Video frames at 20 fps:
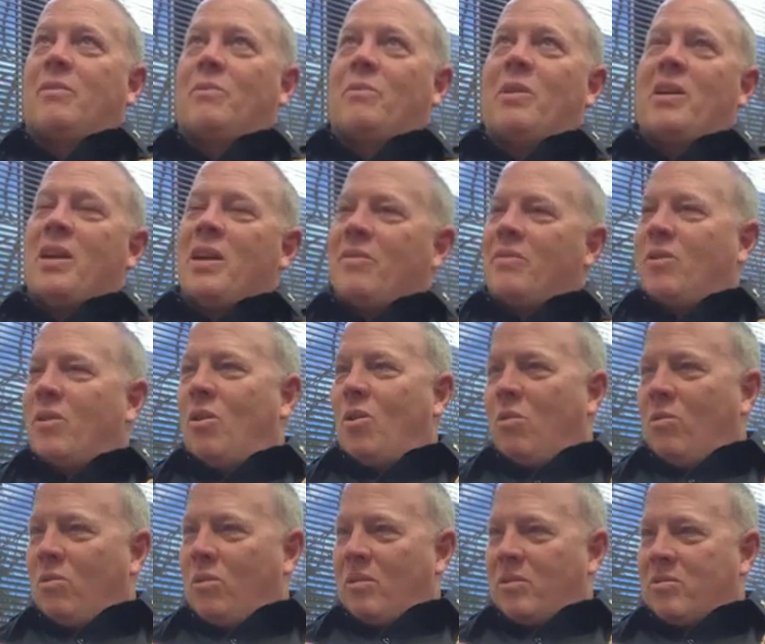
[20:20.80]
we have the
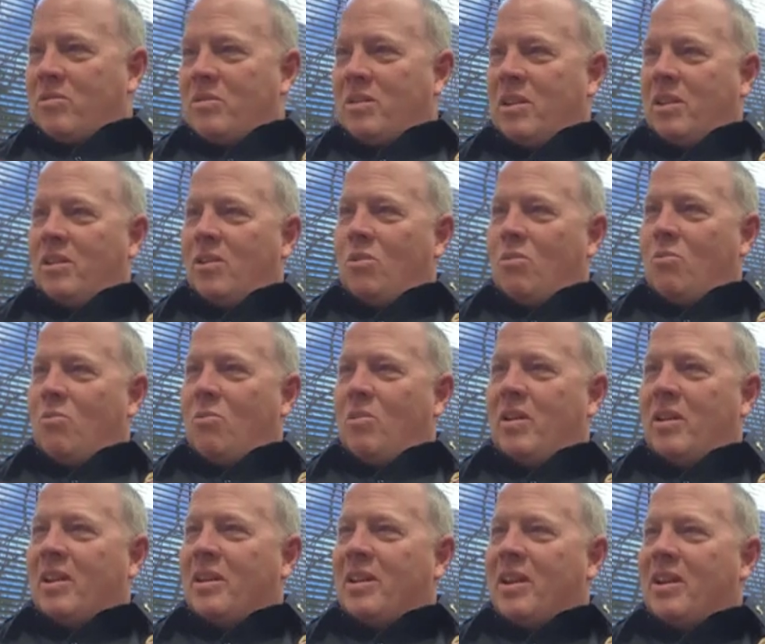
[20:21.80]
whole other side of the
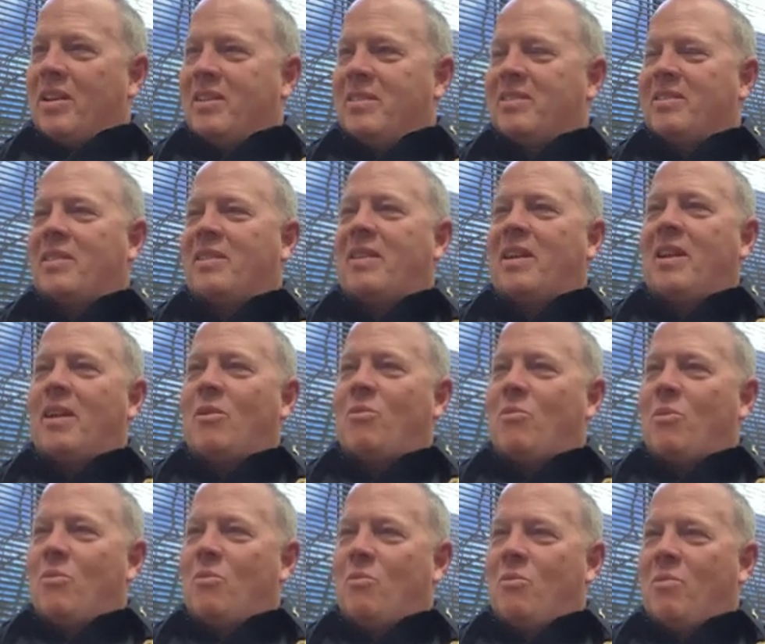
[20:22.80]
coin, and that is how do
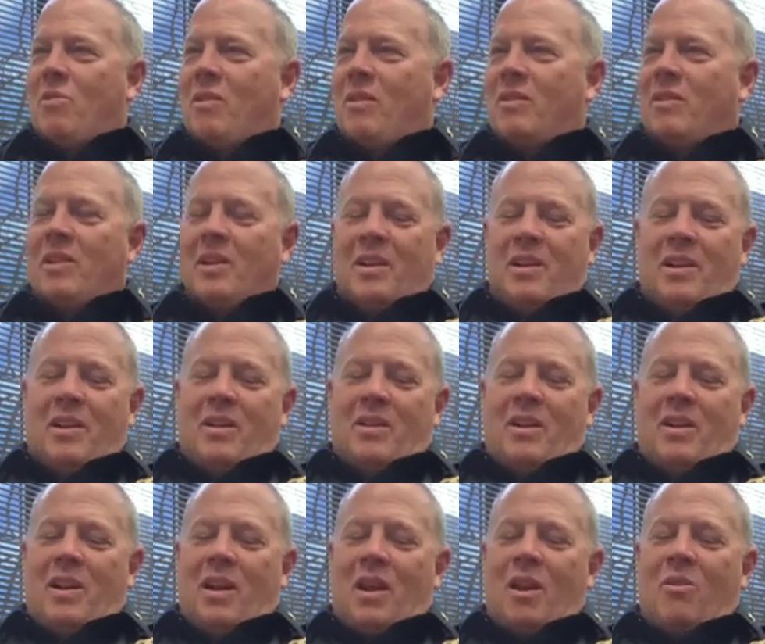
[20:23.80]
we want to
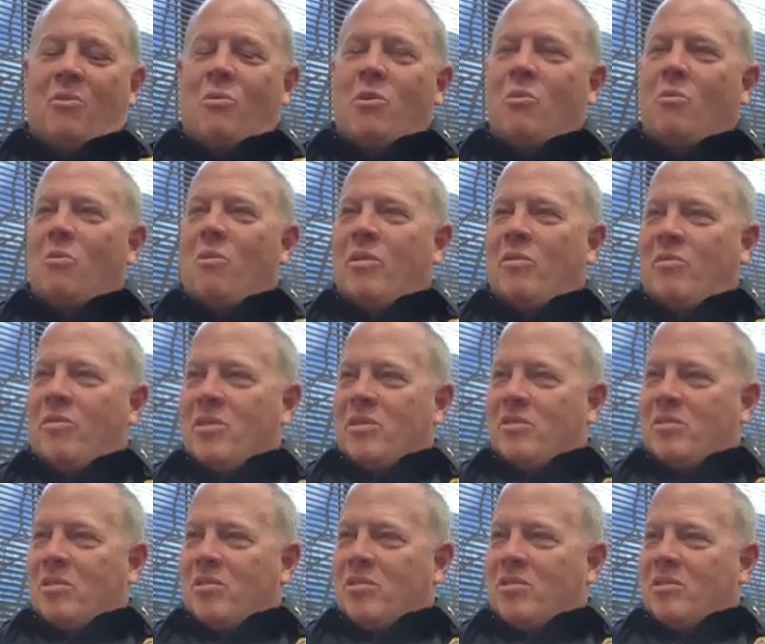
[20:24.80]
how do we want
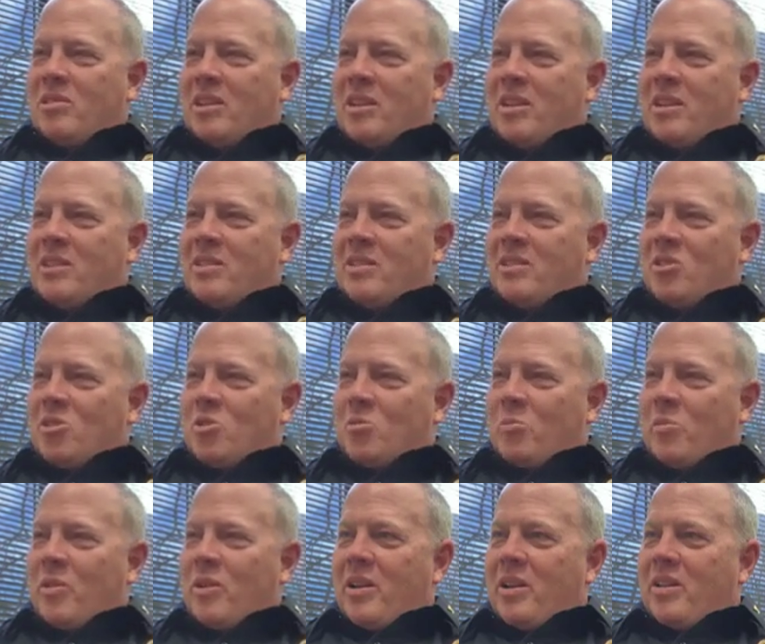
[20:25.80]
these little seeds to
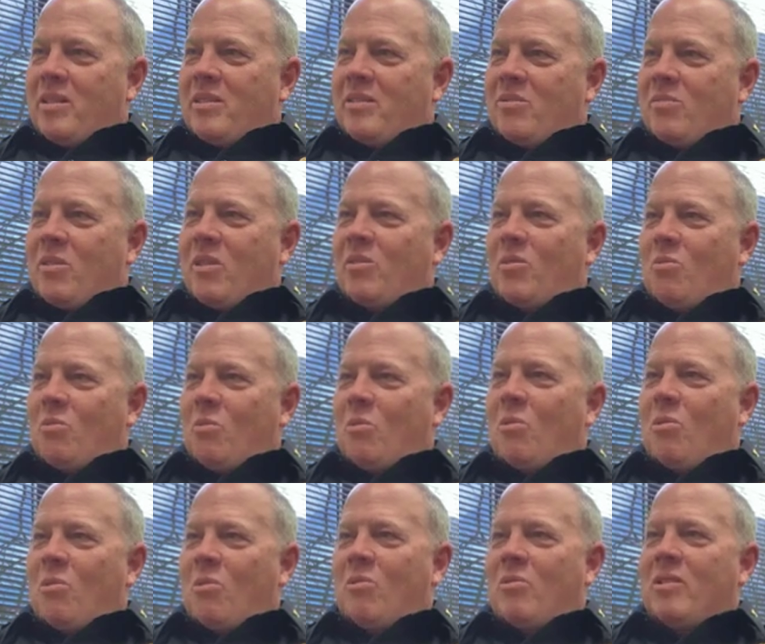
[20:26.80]
spread throughout the
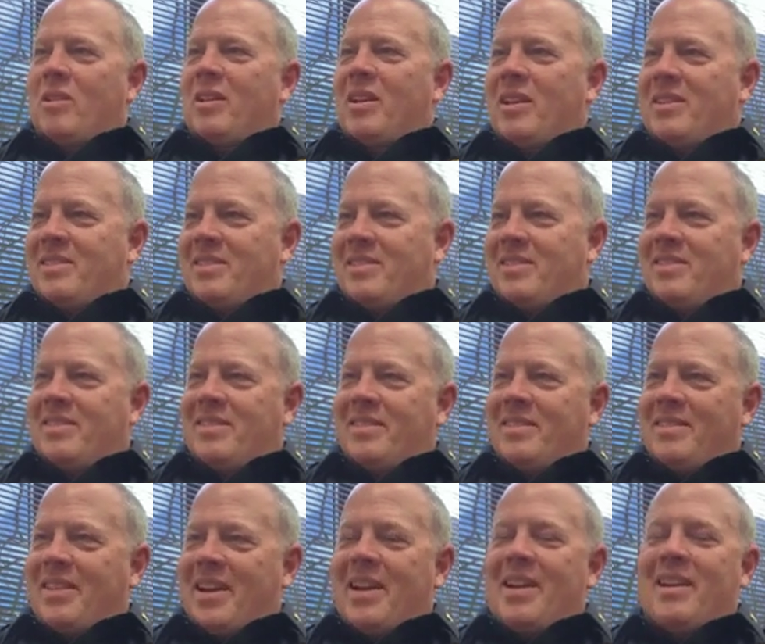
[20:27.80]
world? And right. that's
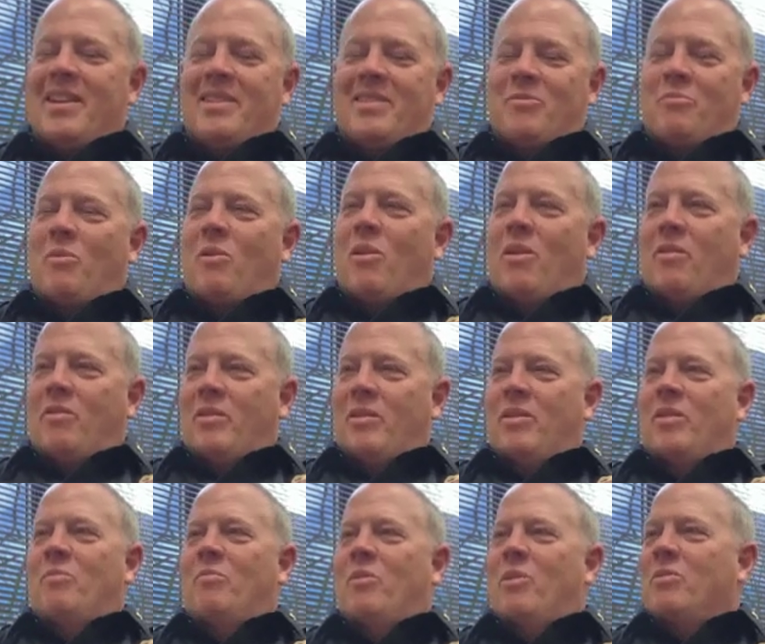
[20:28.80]
that is probably
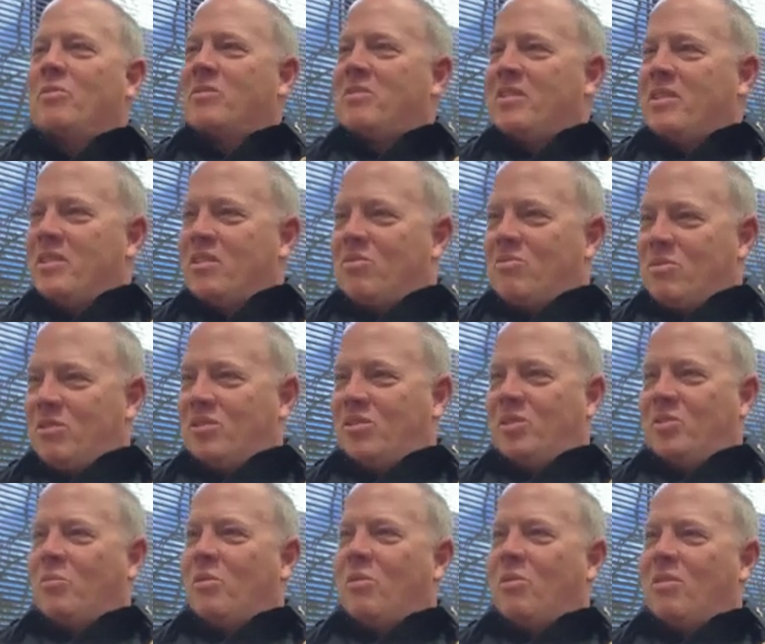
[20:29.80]
the most
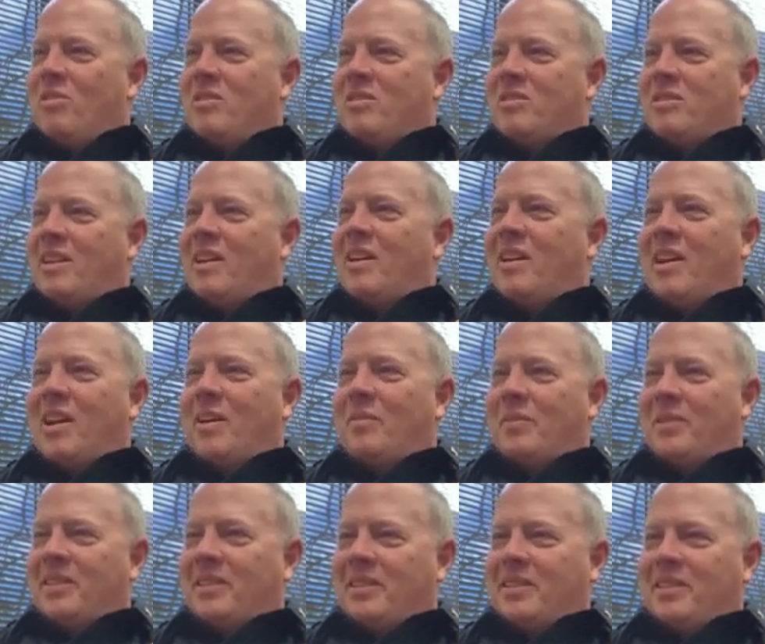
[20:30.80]
interesting part of this
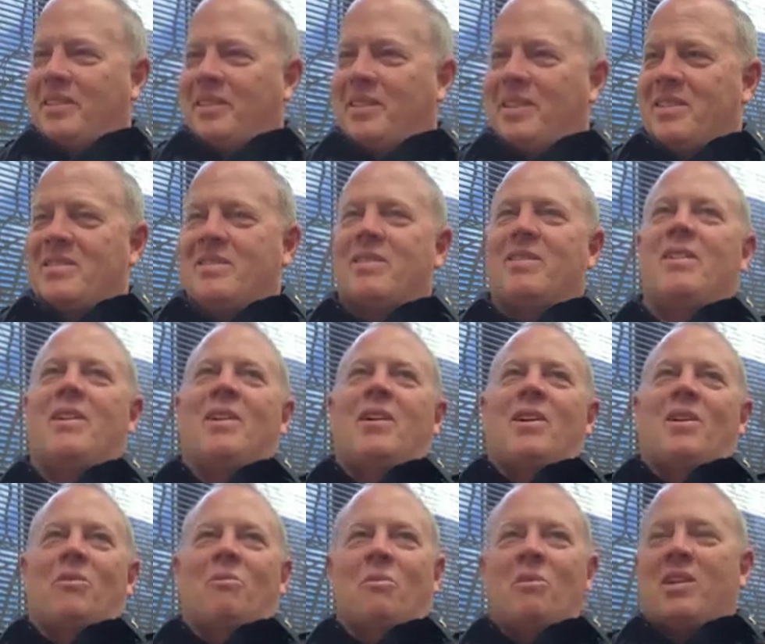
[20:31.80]
dynamic is mm-hmm. that
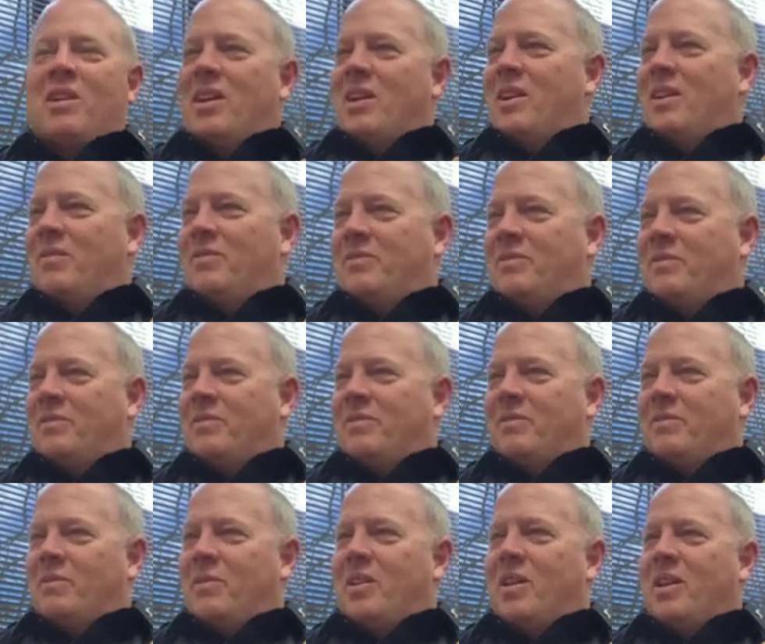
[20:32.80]
we have
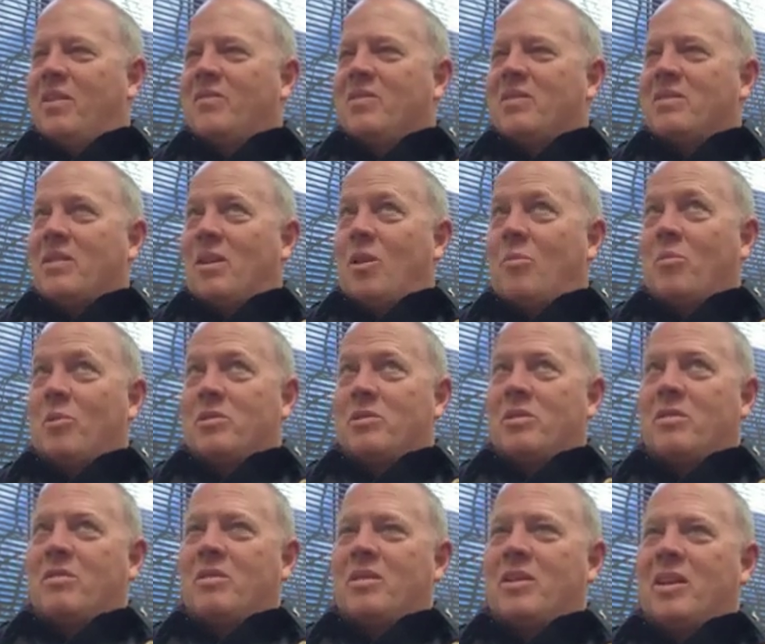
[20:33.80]
we have this
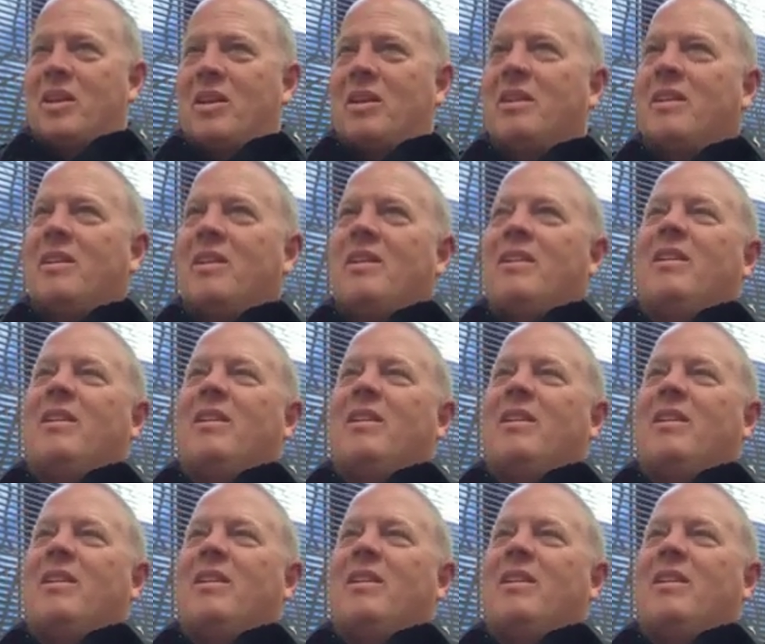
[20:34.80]
opportunity